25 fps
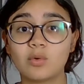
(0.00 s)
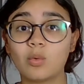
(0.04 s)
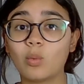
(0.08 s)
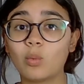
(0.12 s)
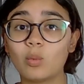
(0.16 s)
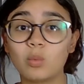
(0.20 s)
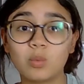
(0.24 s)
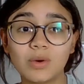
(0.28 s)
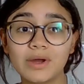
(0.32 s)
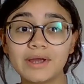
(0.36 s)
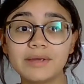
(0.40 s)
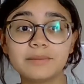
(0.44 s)

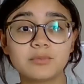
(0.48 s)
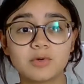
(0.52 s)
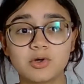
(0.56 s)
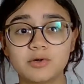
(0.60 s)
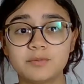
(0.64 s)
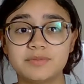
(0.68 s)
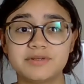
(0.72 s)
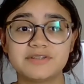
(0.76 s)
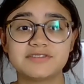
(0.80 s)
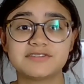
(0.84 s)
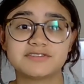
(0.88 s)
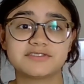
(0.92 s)
way
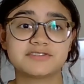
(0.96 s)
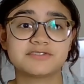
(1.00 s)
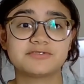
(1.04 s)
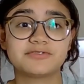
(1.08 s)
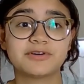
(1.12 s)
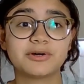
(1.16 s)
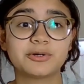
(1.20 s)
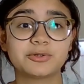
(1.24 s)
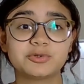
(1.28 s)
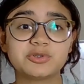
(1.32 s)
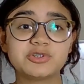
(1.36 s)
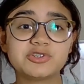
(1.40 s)
more pieces of
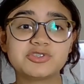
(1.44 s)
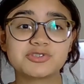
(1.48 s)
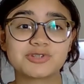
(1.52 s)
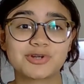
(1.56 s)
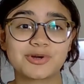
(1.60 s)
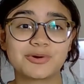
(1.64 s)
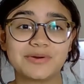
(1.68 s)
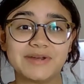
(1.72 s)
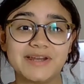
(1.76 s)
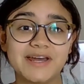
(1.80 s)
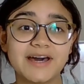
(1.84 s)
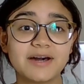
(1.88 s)
outreach
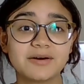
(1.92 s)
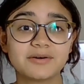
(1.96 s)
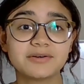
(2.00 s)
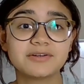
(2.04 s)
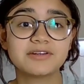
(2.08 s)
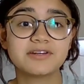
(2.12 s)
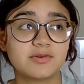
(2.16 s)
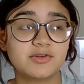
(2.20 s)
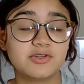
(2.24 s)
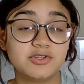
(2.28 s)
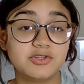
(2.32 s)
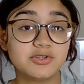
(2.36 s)
going
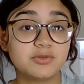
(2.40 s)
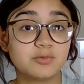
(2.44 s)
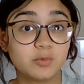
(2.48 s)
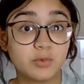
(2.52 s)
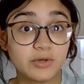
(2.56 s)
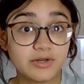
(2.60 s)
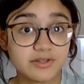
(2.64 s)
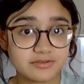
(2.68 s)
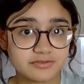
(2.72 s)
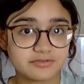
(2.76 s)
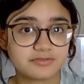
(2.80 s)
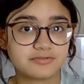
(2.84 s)
out
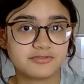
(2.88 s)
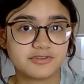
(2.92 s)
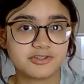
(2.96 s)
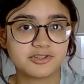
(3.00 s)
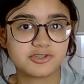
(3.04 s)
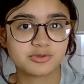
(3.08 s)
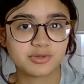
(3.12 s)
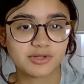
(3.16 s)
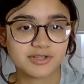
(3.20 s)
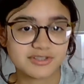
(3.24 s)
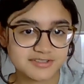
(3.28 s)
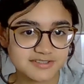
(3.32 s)
with
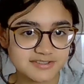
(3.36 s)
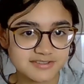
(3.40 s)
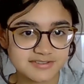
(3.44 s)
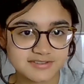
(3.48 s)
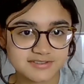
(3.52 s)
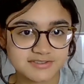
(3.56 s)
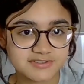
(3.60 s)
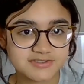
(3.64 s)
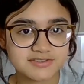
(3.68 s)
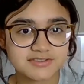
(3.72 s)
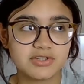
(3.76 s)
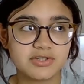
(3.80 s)
virtual
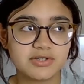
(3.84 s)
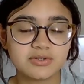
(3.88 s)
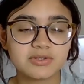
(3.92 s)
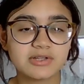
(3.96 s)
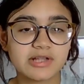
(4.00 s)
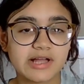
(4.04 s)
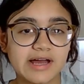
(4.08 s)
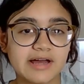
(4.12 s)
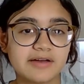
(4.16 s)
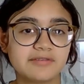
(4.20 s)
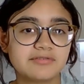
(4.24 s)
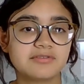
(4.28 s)
assistants,
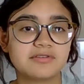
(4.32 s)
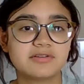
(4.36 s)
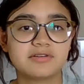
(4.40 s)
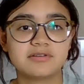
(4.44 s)
you'll have